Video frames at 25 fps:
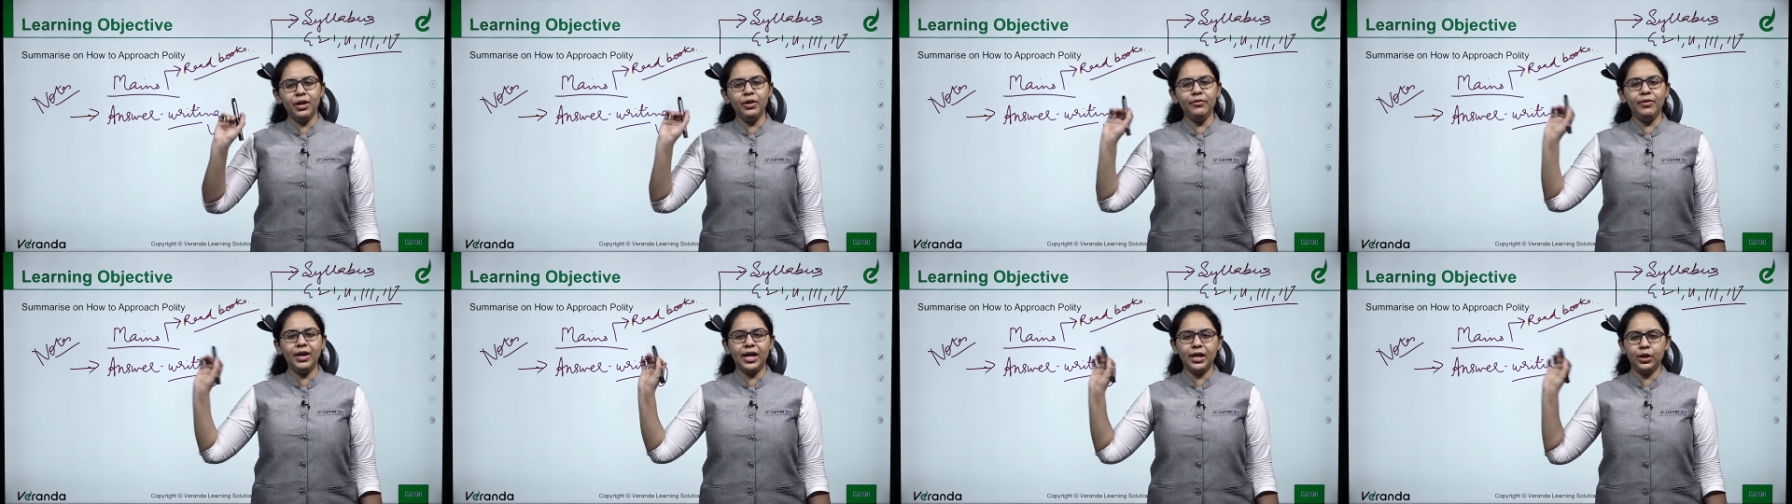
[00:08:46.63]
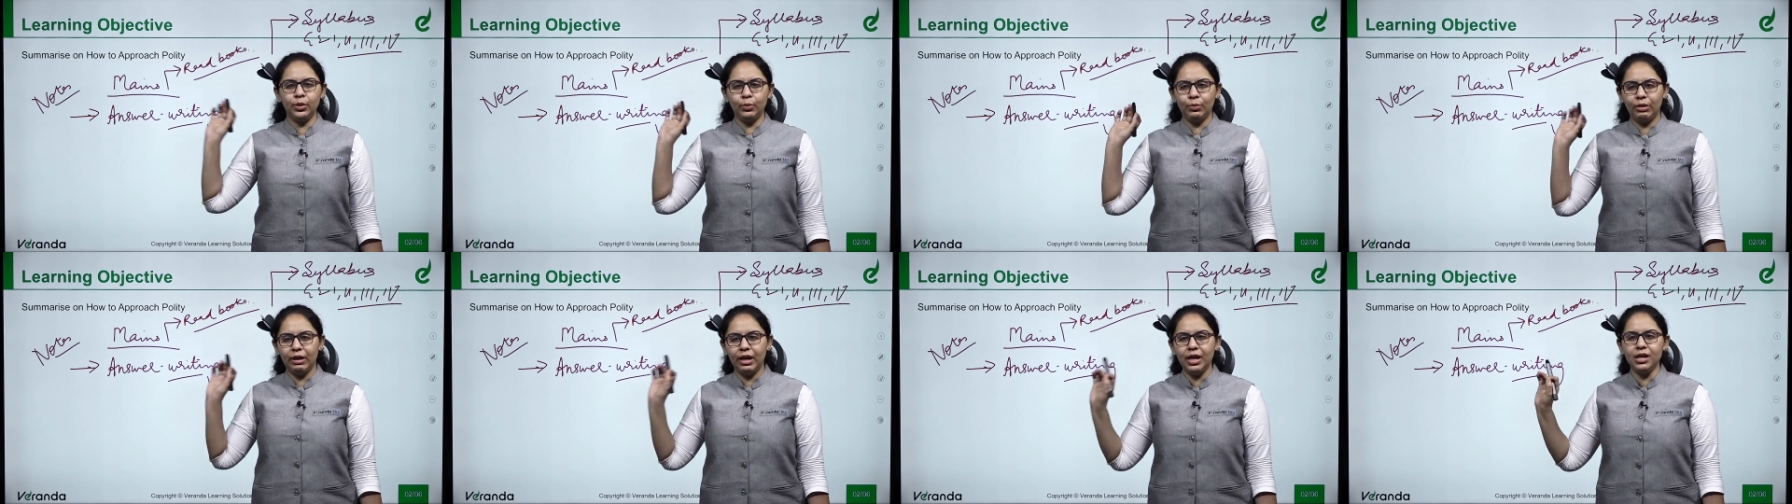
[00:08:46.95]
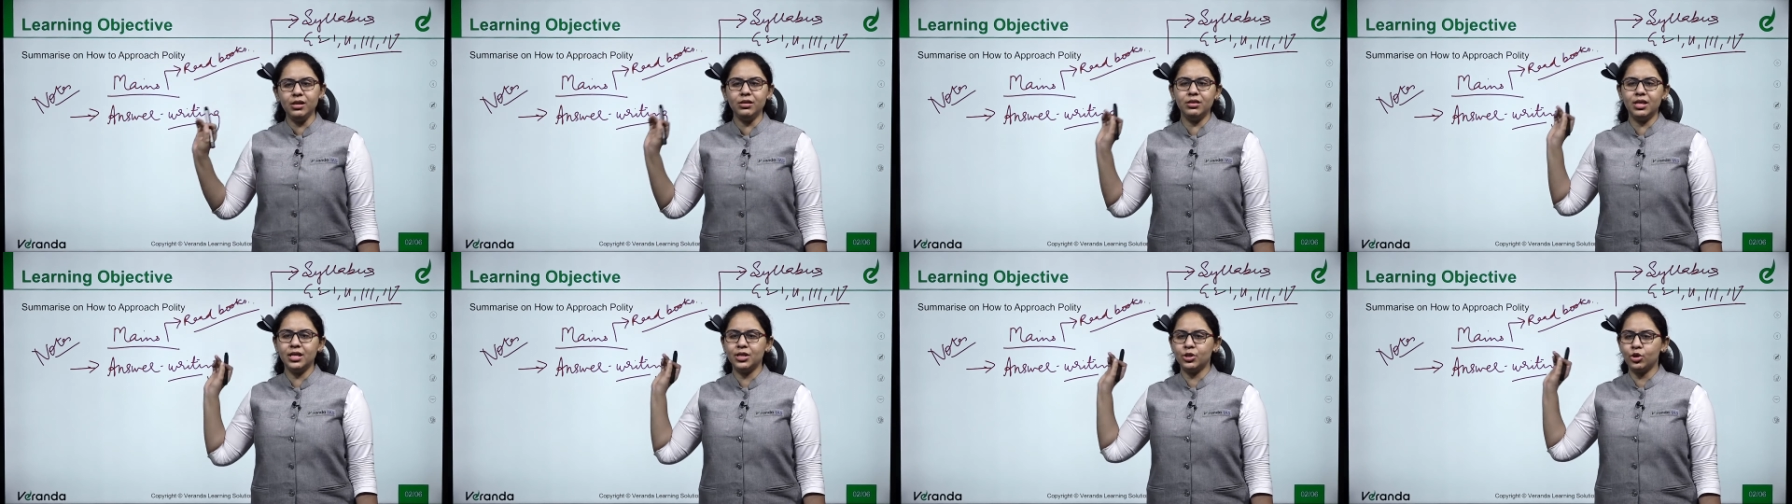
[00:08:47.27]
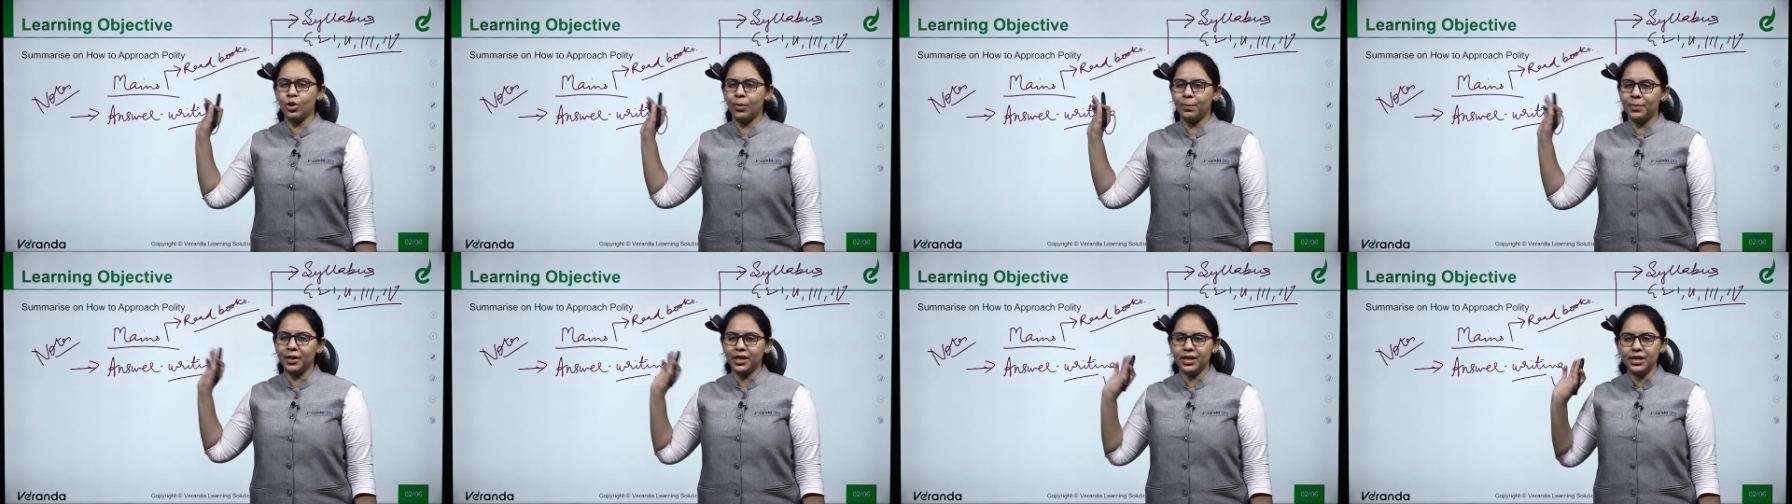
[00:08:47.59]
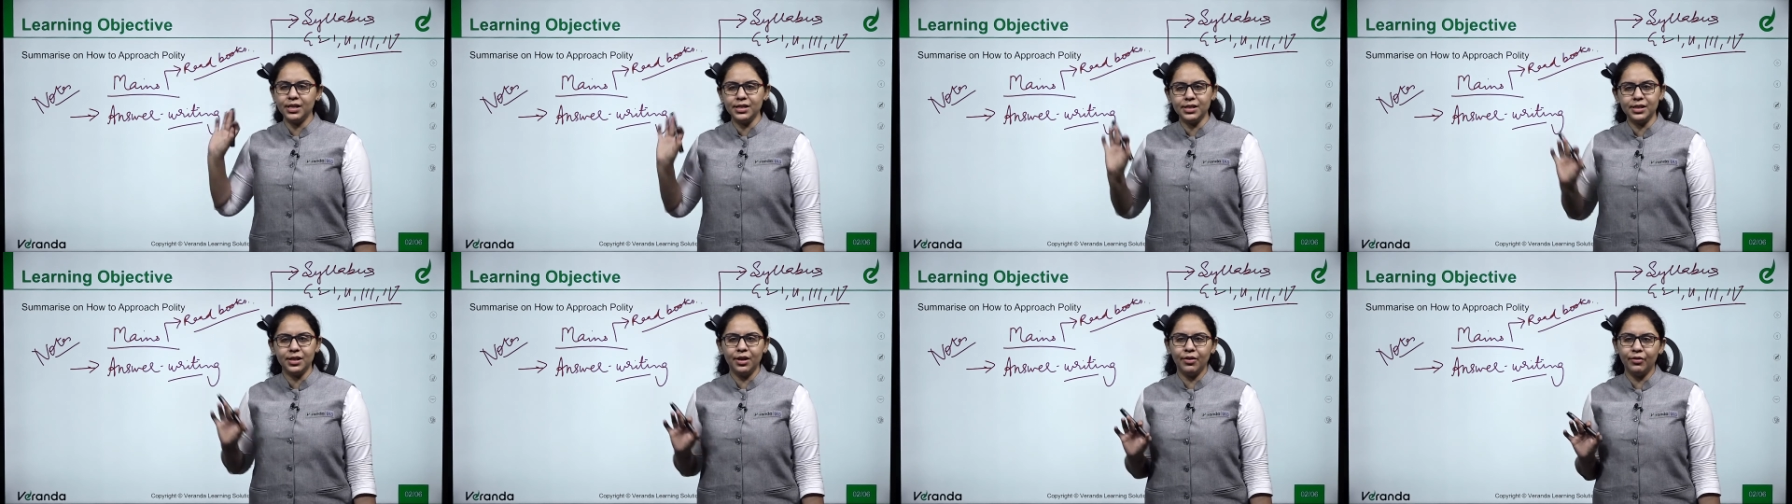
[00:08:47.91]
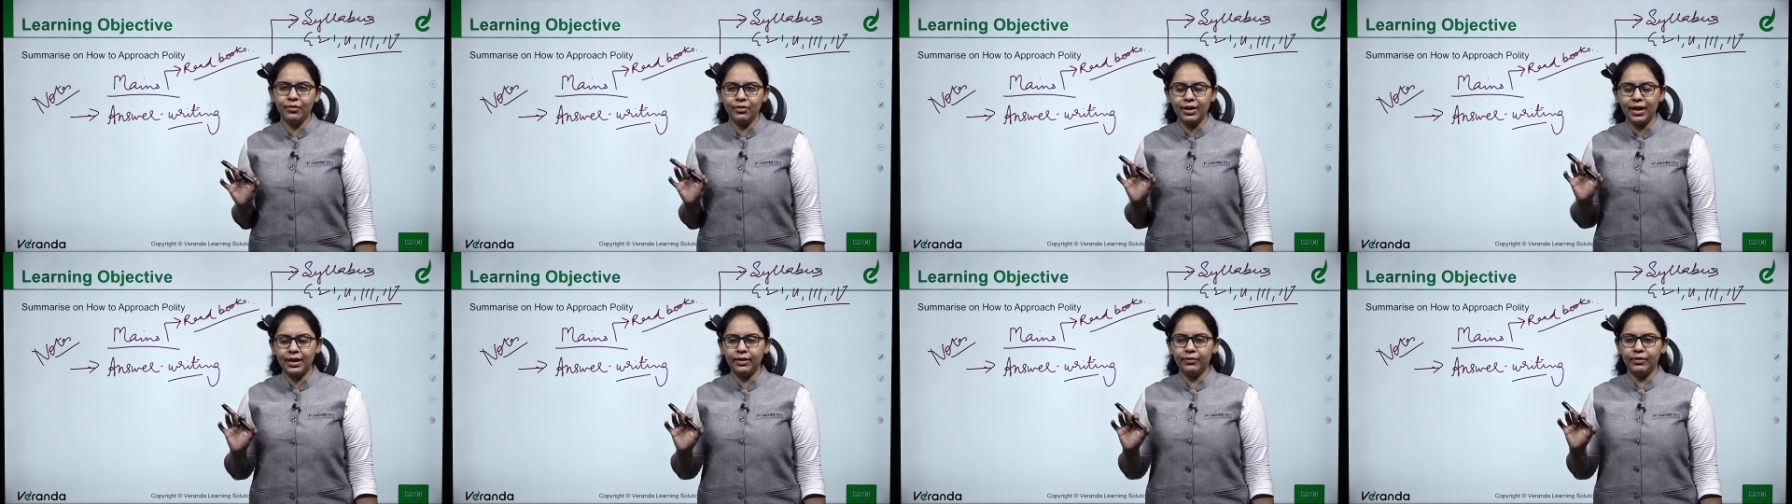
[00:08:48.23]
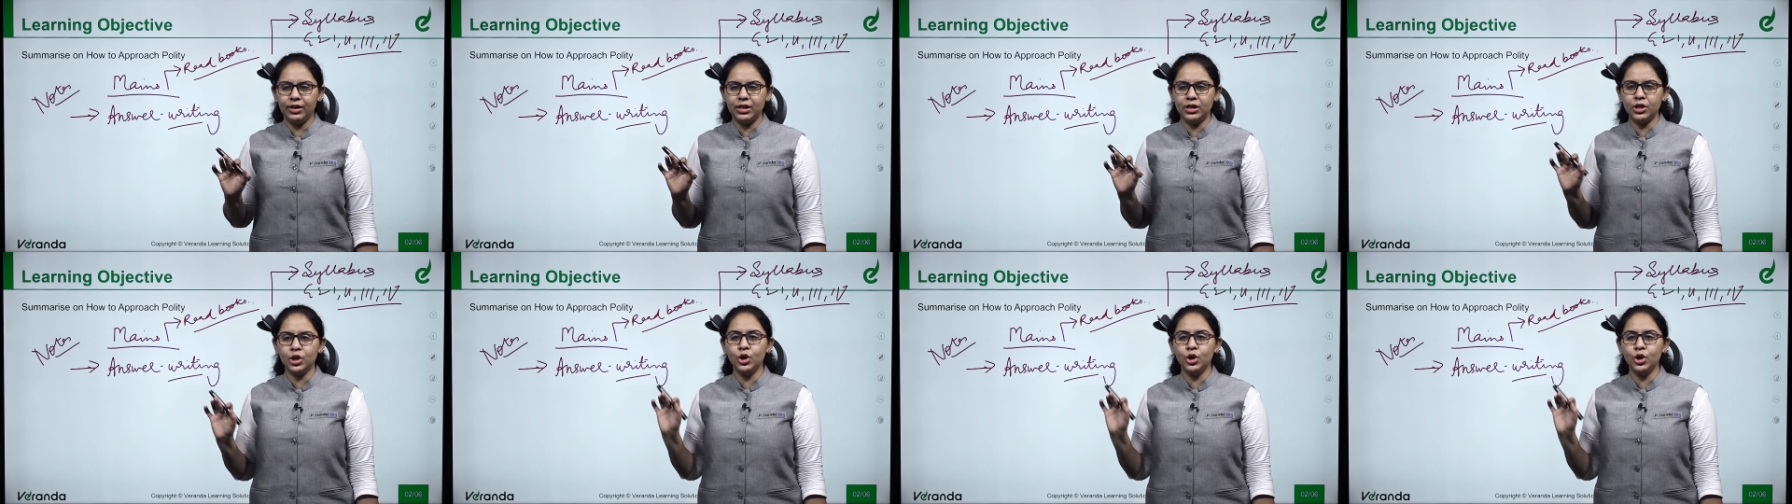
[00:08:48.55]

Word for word: where you think this topic is relevant.